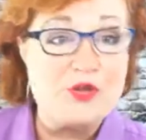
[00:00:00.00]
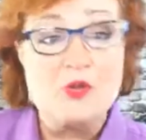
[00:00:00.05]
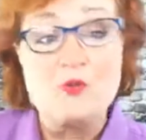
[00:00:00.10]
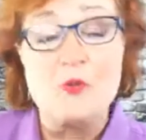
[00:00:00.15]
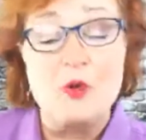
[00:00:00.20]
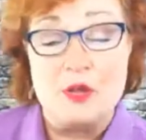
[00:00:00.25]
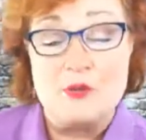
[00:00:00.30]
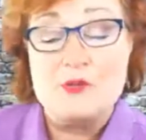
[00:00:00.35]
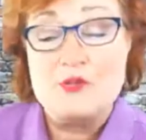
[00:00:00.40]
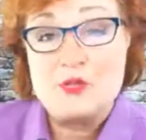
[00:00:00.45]
two,
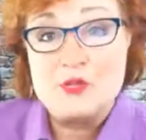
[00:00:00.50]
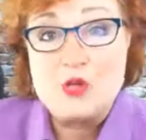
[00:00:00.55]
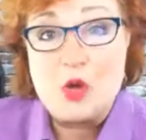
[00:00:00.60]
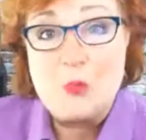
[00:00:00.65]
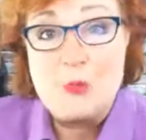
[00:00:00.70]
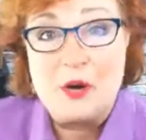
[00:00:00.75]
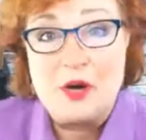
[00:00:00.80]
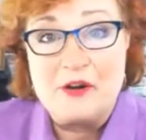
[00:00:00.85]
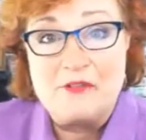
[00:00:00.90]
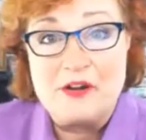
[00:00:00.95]
well, this is
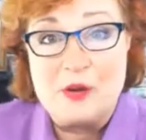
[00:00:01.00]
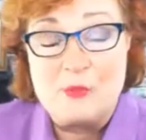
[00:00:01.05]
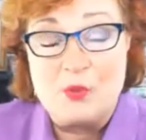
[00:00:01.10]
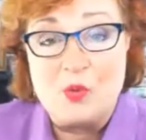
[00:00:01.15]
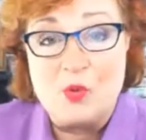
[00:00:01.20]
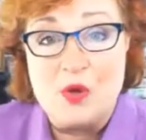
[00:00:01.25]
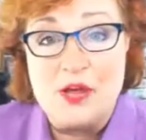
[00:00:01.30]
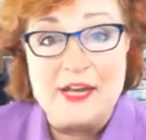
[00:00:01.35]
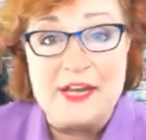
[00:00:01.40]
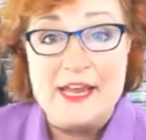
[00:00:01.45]
all part of
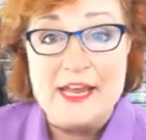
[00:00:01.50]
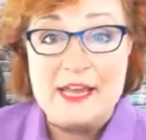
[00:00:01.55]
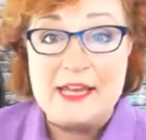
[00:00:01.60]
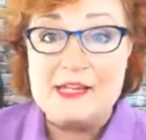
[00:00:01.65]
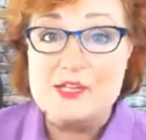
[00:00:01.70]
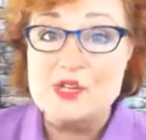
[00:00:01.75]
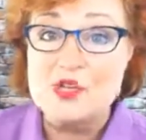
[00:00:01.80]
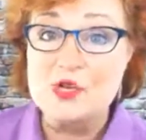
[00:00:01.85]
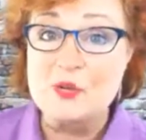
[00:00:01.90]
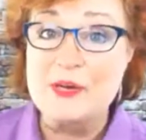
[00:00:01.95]
number one,
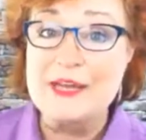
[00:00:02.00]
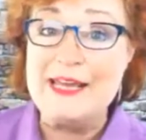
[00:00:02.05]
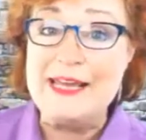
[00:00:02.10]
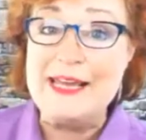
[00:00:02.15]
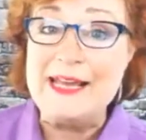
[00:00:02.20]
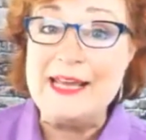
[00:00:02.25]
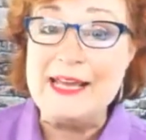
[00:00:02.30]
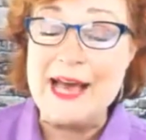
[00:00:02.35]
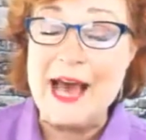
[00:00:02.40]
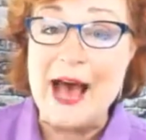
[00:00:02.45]
is
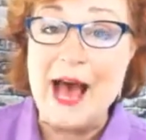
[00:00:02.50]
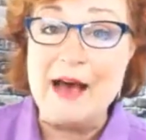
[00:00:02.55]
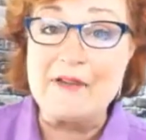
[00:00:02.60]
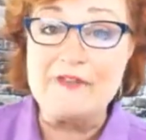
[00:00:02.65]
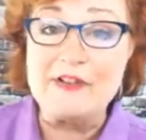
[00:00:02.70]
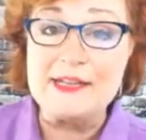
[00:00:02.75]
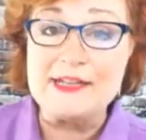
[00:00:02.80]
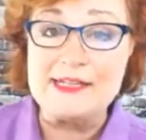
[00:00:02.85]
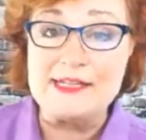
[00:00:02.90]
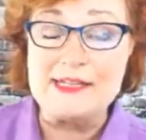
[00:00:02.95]
drinking
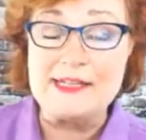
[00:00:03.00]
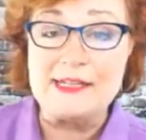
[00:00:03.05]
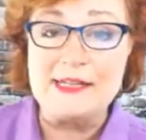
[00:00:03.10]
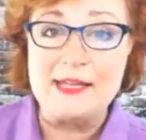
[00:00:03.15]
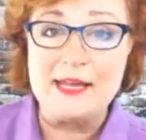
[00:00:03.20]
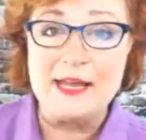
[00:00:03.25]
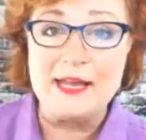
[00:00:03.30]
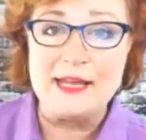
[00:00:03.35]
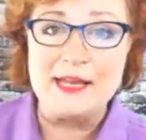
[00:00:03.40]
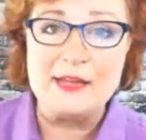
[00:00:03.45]
kava
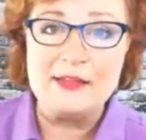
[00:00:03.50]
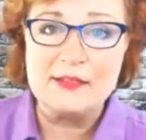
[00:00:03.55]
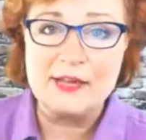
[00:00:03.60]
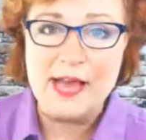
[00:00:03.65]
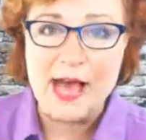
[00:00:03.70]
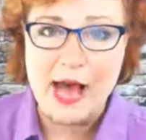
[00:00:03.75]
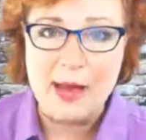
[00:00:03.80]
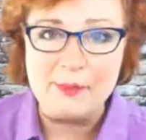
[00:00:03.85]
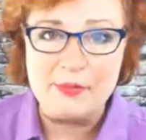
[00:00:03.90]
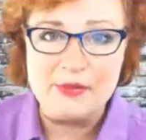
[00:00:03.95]
tea. And in the
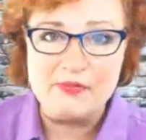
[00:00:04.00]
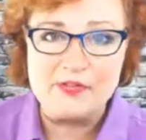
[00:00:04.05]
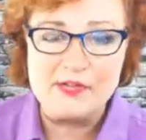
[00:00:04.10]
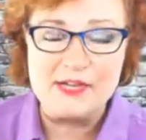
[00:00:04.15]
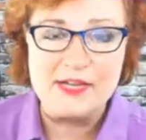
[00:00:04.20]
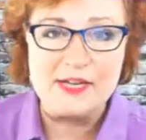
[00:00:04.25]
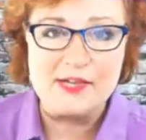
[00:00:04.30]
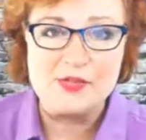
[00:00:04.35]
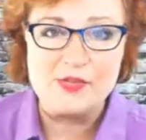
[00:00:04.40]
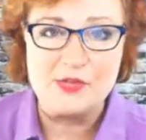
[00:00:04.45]
copy of
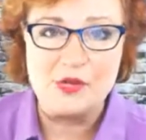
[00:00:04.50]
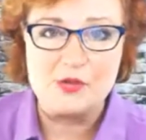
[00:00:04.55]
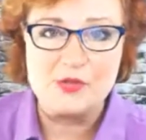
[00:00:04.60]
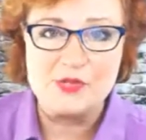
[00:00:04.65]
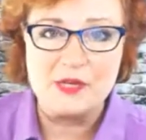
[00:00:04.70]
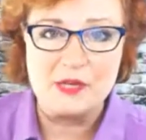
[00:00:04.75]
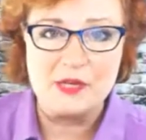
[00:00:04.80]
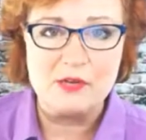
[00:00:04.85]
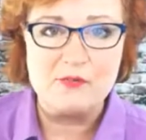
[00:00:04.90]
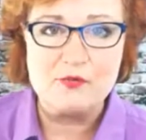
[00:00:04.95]
today's
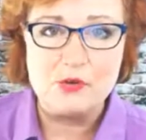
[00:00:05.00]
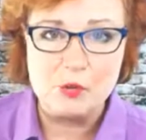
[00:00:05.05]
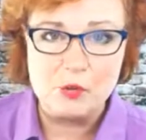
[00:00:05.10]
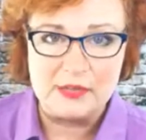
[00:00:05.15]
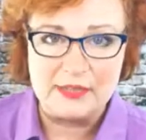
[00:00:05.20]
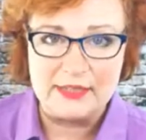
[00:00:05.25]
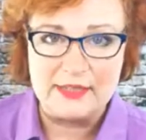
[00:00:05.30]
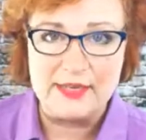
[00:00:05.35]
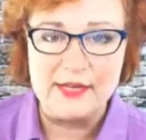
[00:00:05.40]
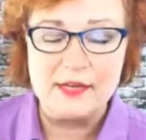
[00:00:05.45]
notes, I give you a
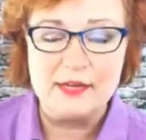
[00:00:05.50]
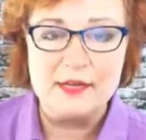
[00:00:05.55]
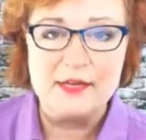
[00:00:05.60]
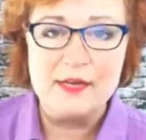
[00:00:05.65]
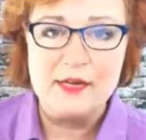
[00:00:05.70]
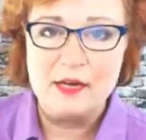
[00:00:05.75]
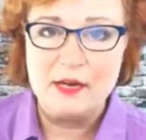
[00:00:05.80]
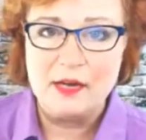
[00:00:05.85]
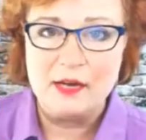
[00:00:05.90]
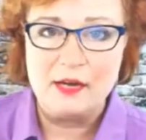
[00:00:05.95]
link
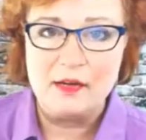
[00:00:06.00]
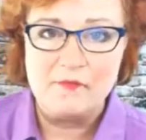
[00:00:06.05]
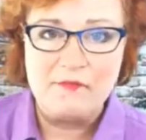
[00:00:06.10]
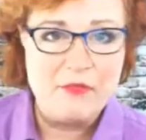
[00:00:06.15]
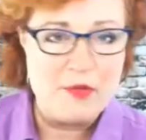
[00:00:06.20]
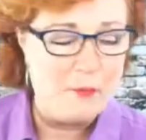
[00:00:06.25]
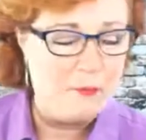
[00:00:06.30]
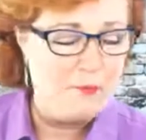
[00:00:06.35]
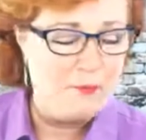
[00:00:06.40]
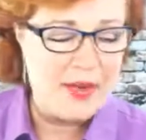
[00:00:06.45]

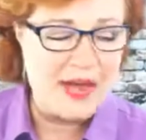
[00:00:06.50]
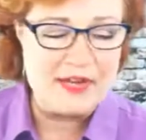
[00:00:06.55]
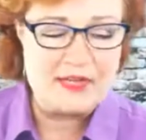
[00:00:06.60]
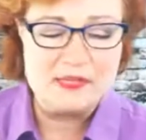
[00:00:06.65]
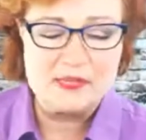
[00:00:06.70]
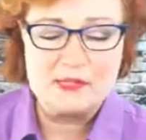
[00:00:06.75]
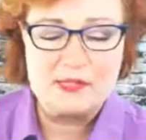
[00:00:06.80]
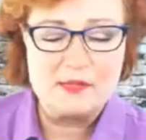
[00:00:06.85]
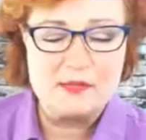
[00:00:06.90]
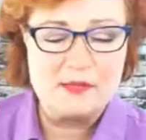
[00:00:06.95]
of the
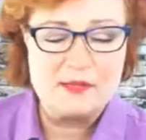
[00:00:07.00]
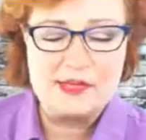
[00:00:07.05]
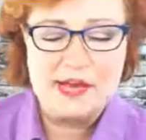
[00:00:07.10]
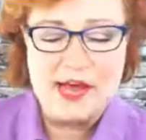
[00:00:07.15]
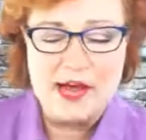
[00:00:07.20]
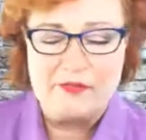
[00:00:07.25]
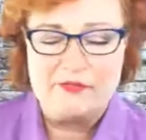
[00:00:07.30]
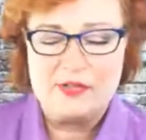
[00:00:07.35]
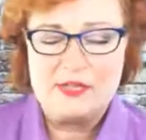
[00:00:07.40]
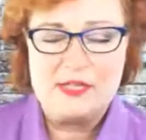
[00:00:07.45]
best
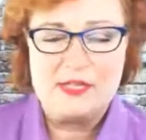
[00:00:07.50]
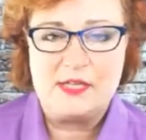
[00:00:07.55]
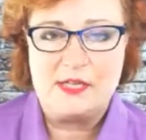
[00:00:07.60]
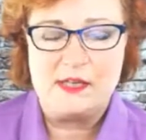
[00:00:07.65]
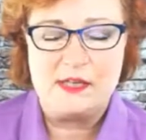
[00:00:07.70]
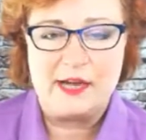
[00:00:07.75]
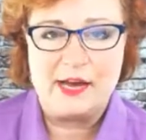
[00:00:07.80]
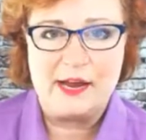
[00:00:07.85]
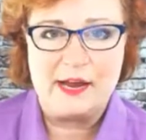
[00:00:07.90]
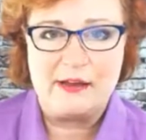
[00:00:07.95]
kava tea
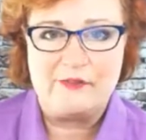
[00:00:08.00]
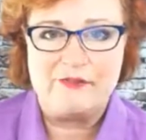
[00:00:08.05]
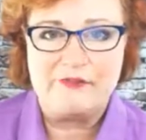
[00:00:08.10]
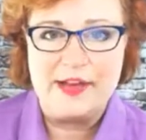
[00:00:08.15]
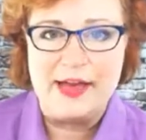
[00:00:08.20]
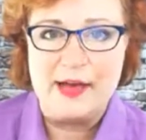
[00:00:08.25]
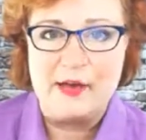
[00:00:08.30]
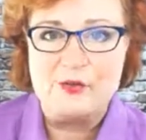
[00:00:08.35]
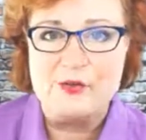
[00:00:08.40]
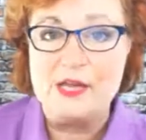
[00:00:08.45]
that I have
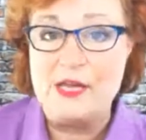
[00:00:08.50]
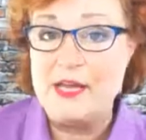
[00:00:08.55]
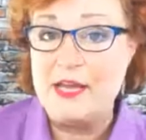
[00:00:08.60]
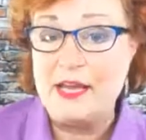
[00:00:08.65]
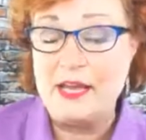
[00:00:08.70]
found.